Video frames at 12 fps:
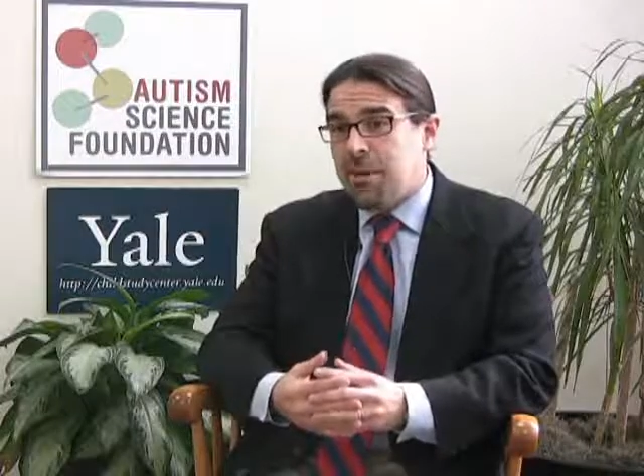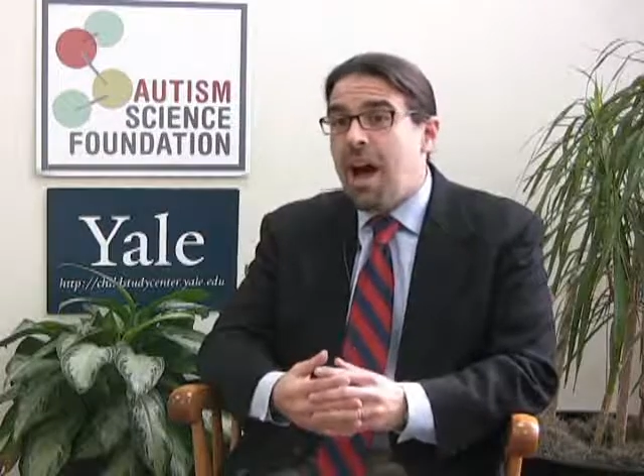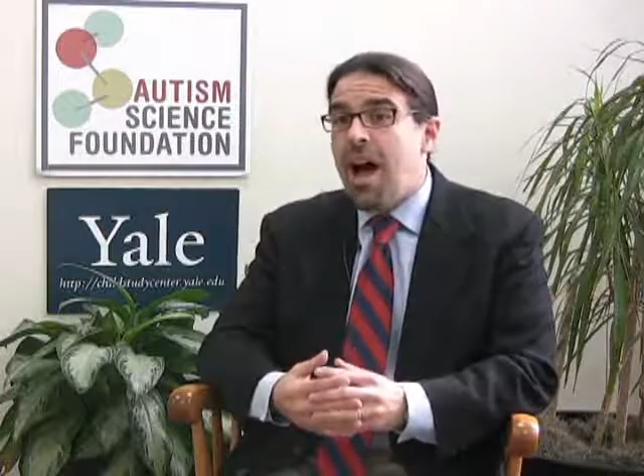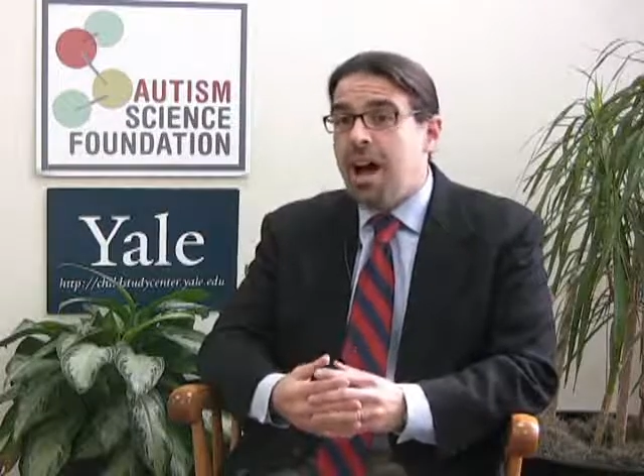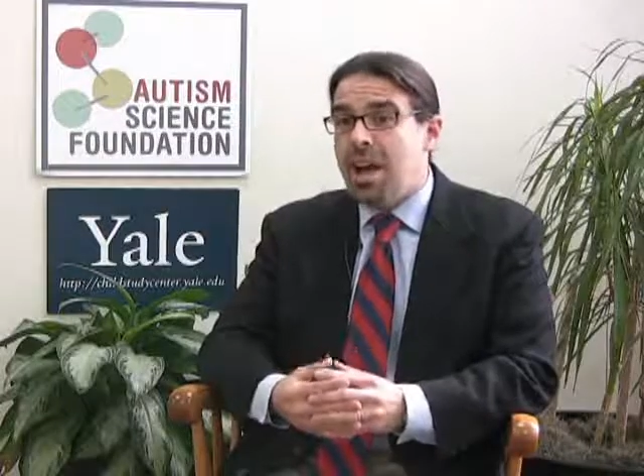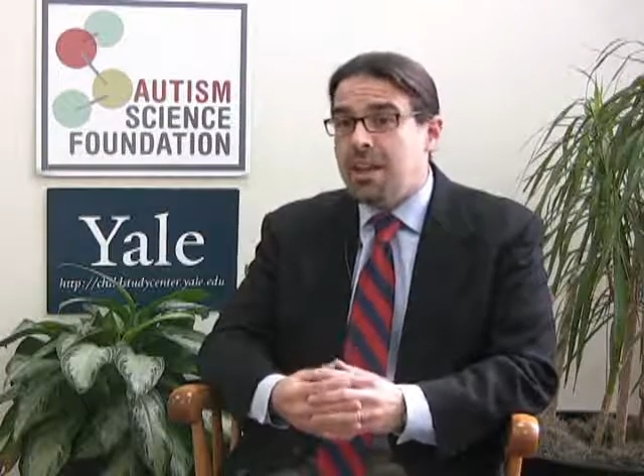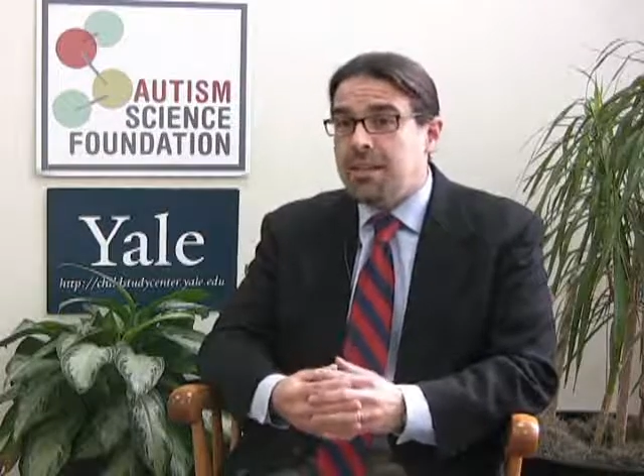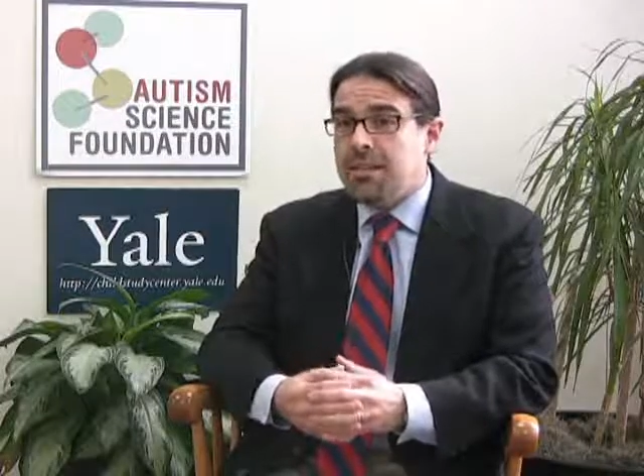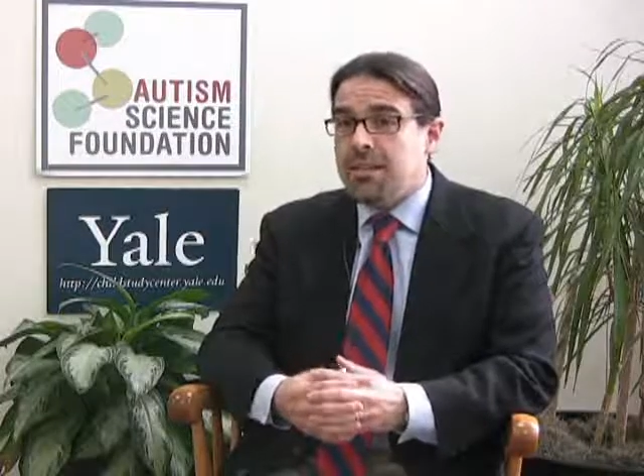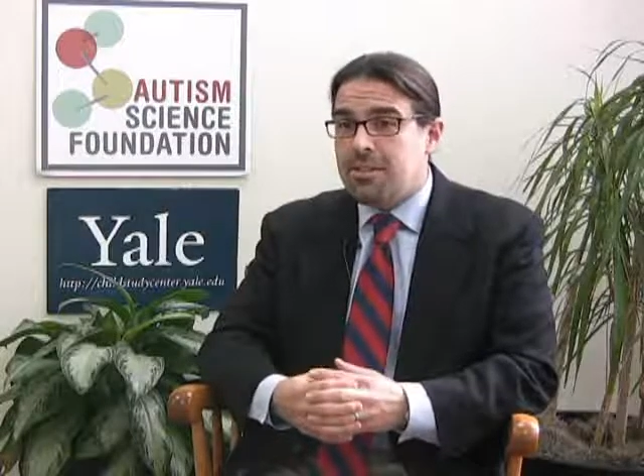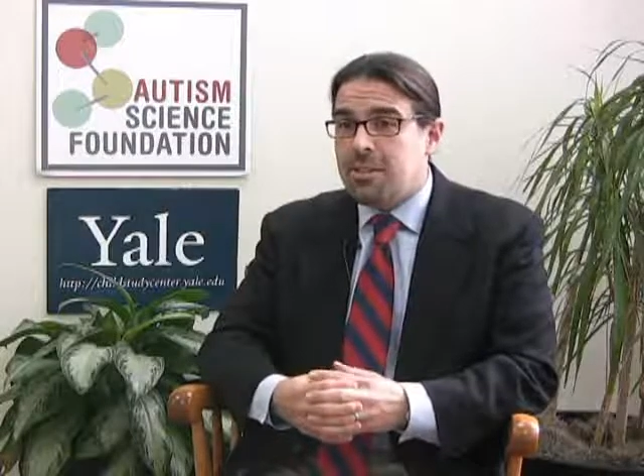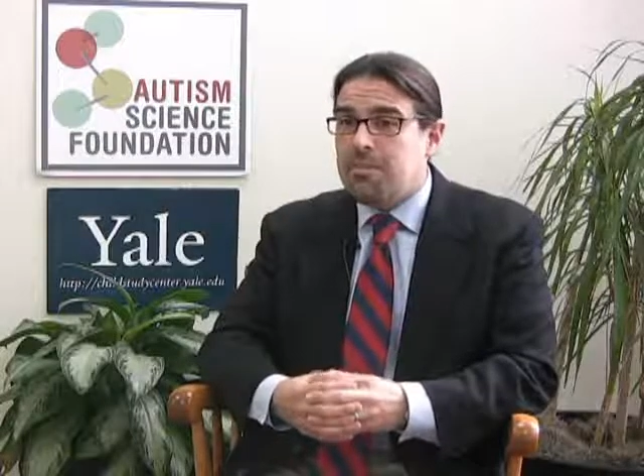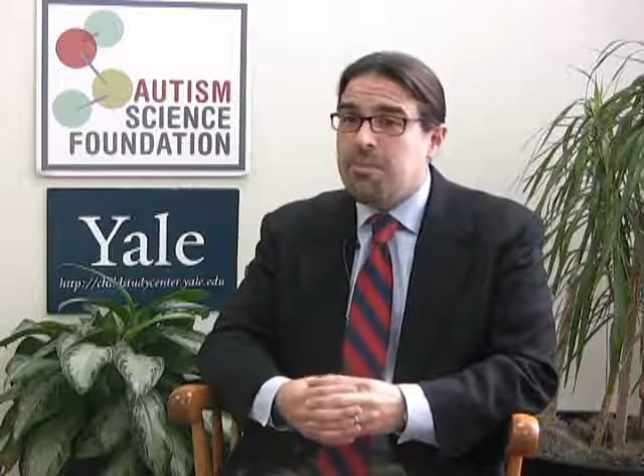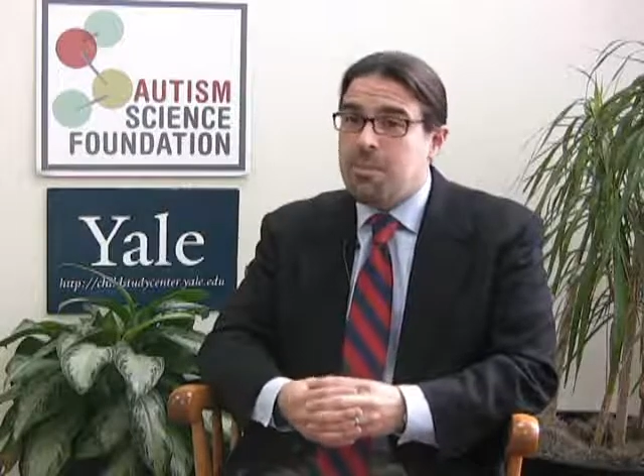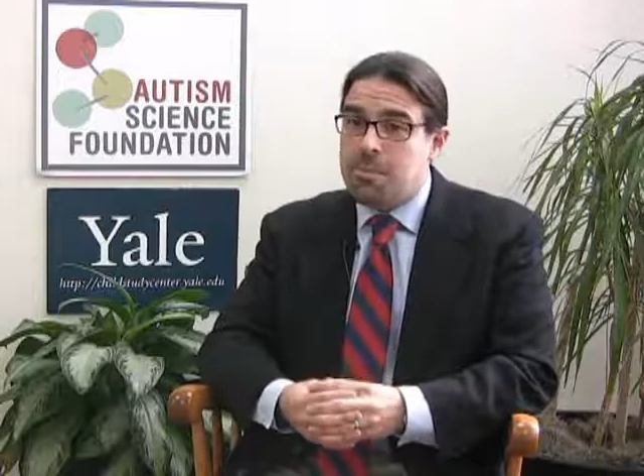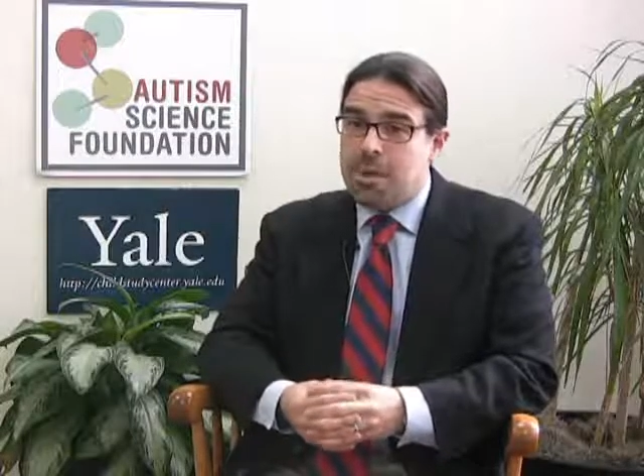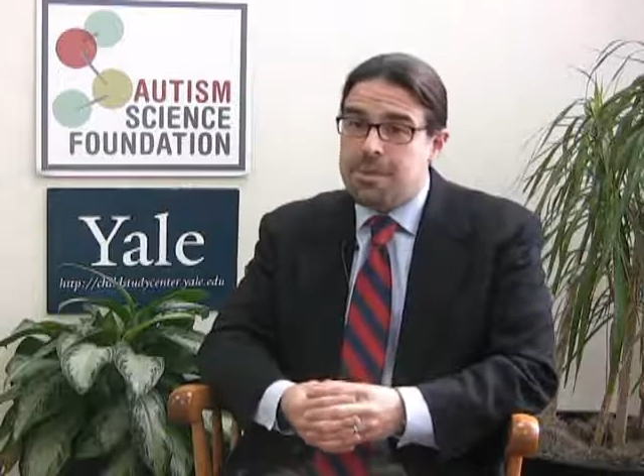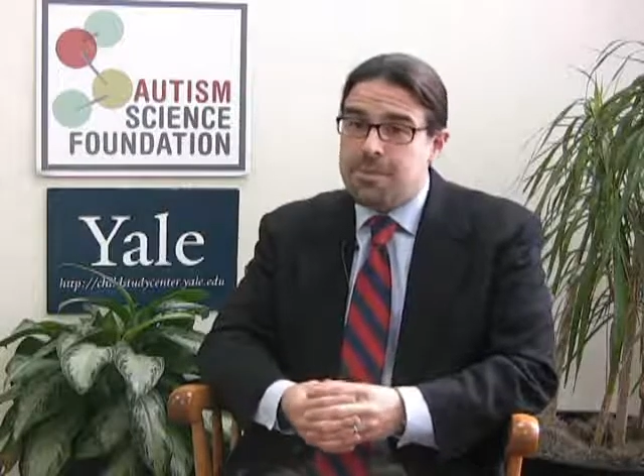behind in terms of
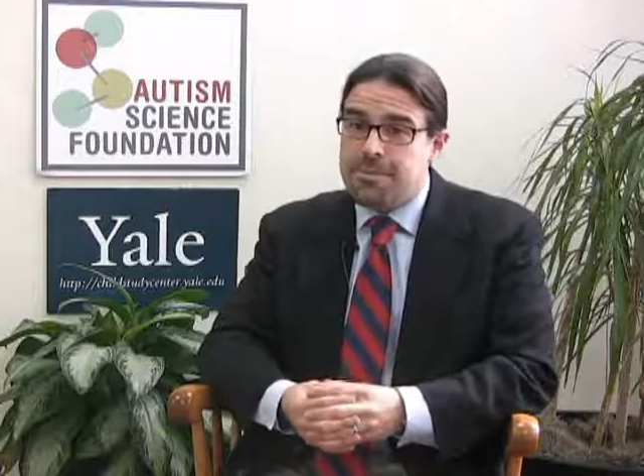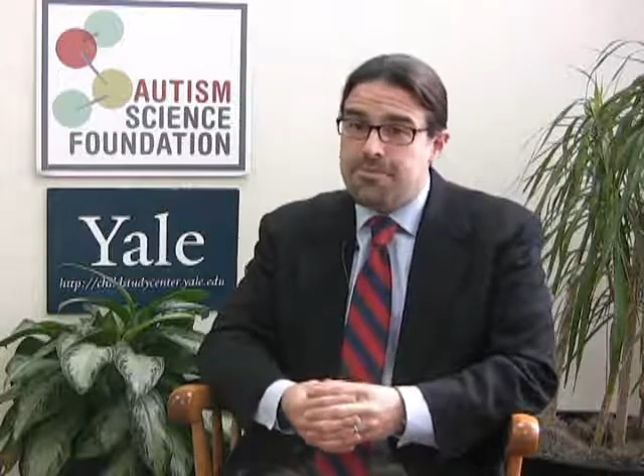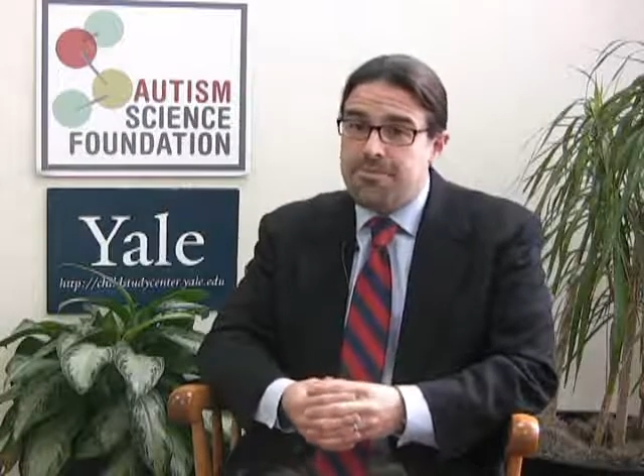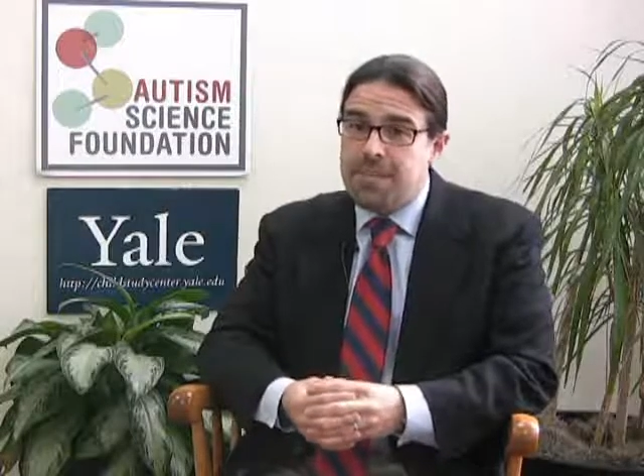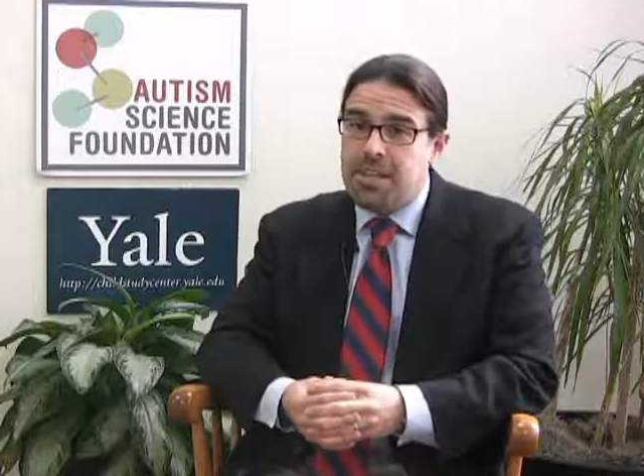the pacing.